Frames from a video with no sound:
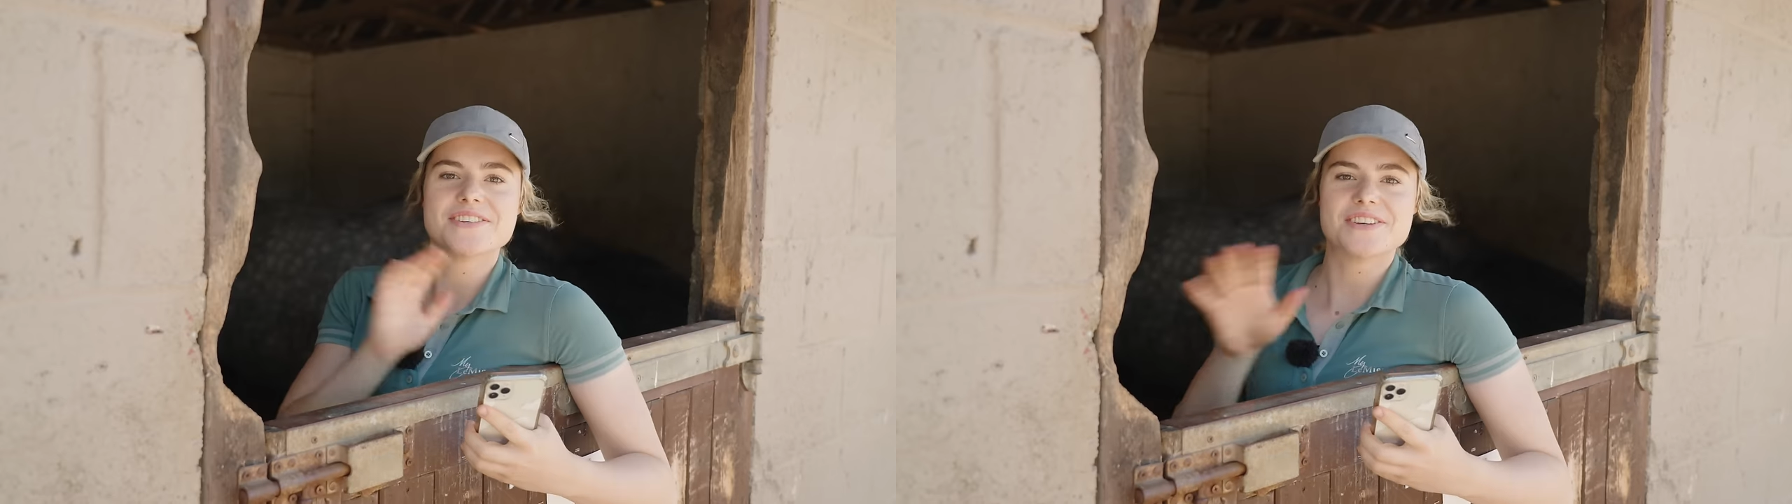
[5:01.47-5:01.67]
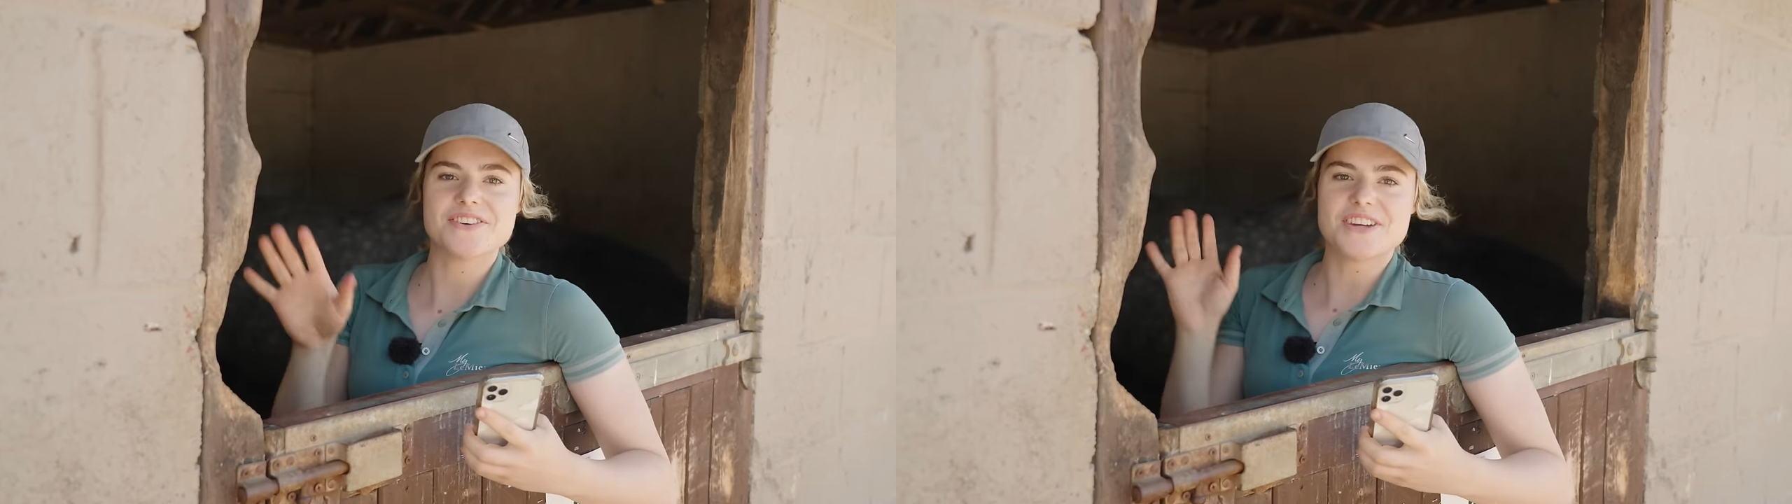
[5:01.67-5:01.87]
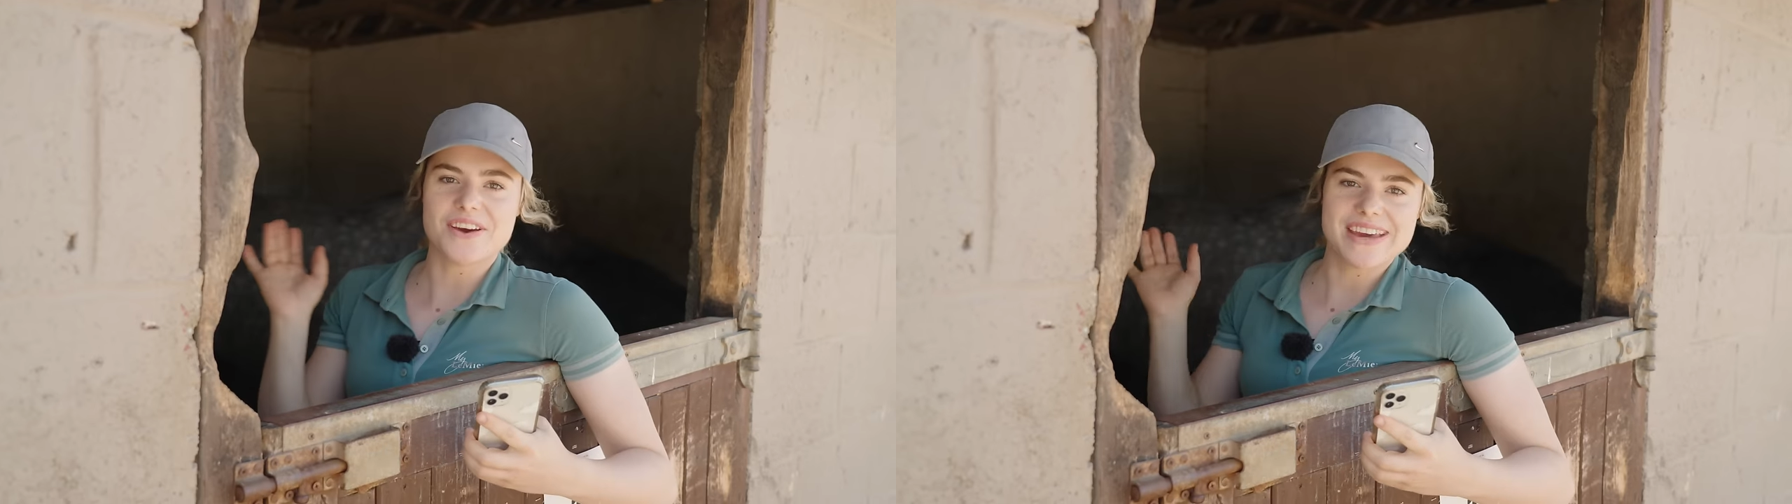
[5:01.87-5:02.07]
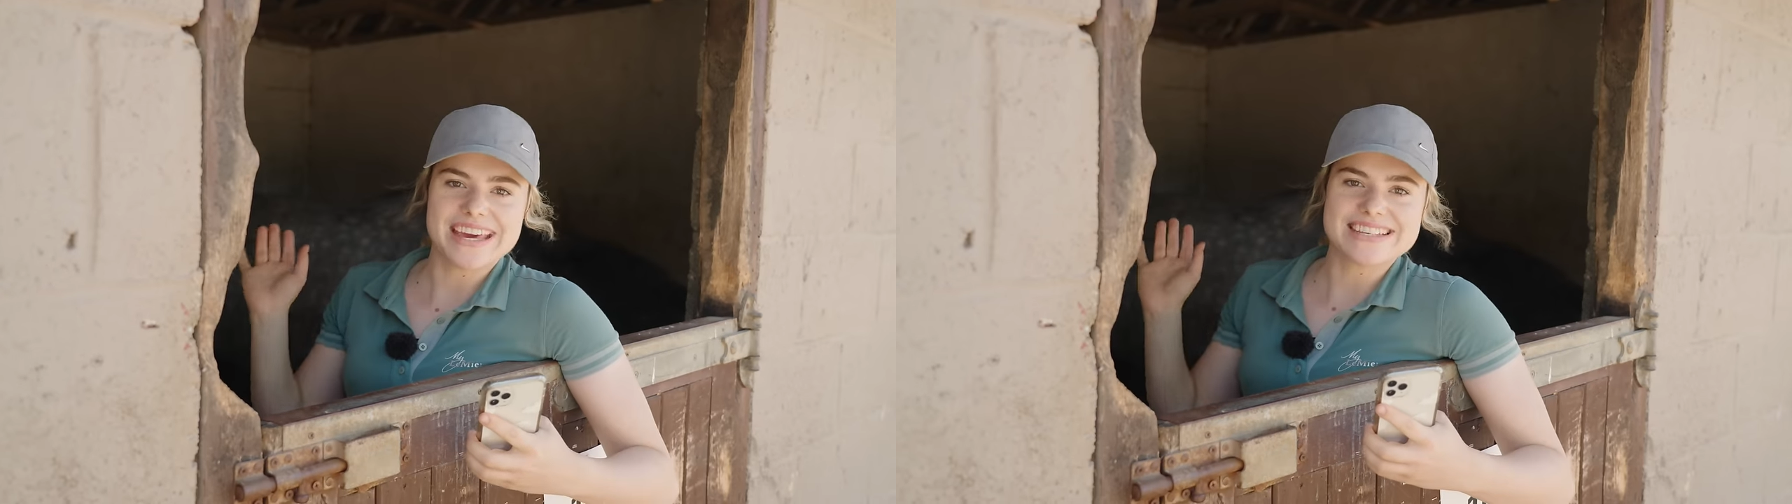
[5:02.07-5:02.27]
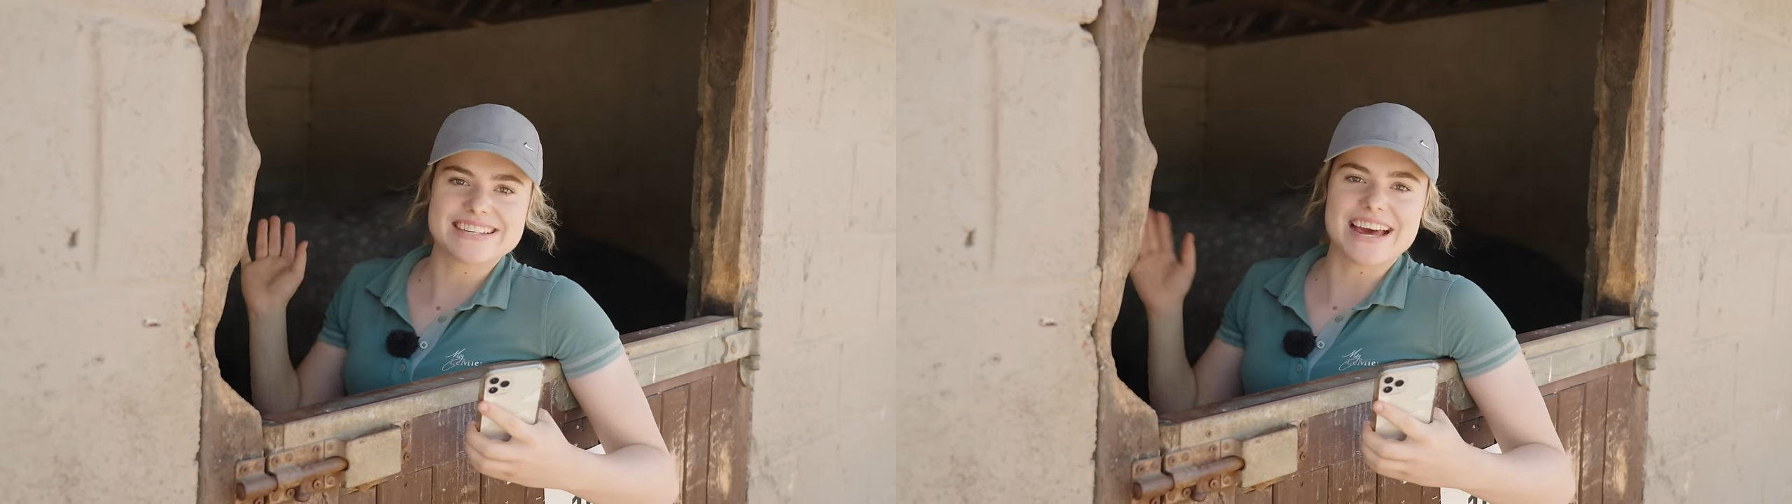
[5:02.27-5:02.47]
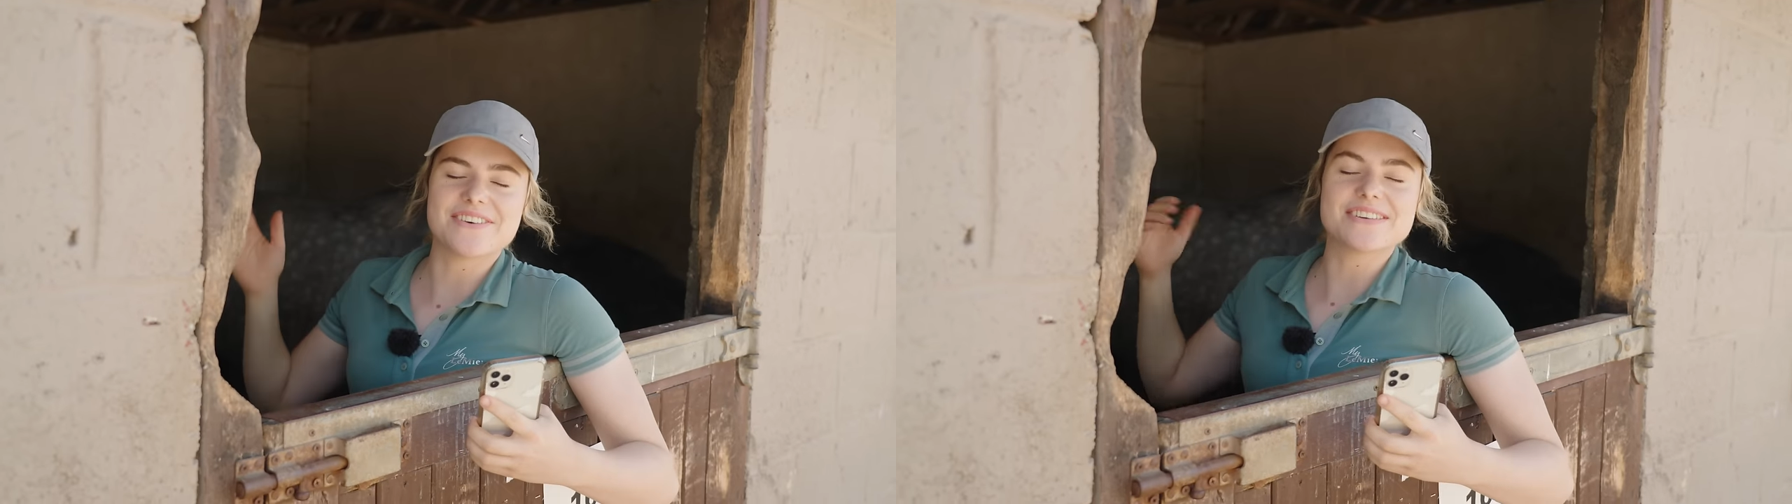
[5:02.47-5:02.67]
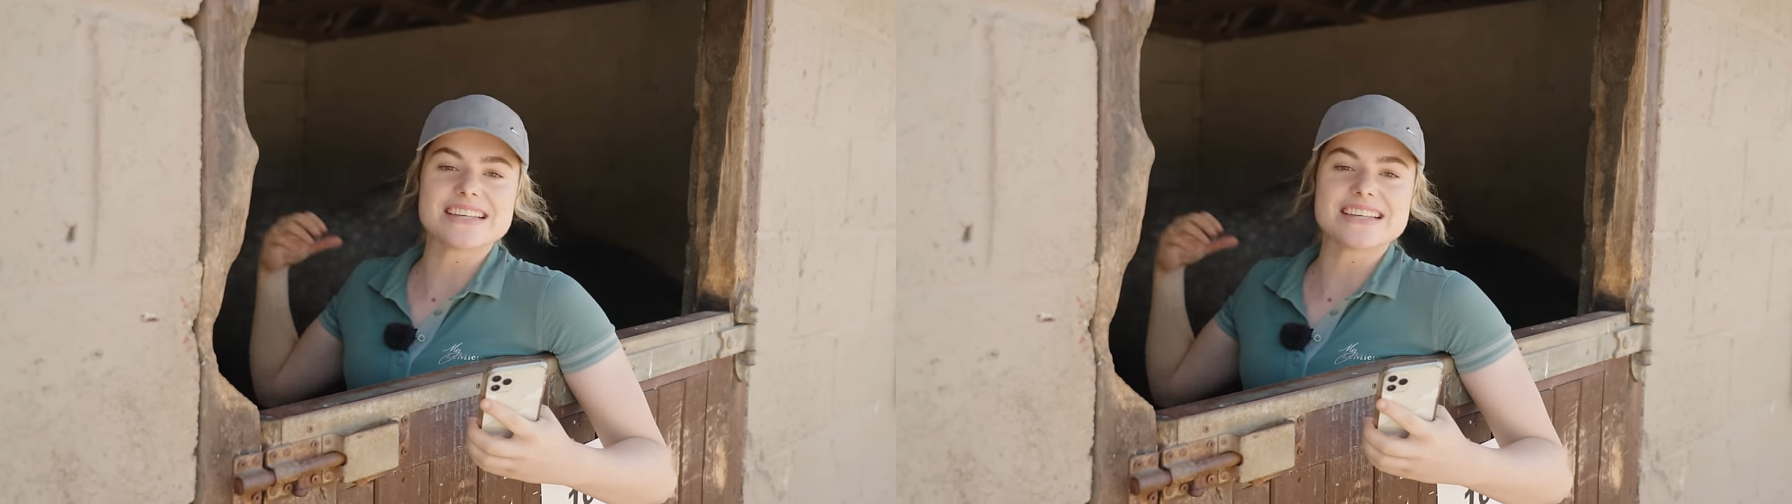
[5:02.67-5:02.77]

So Joey is now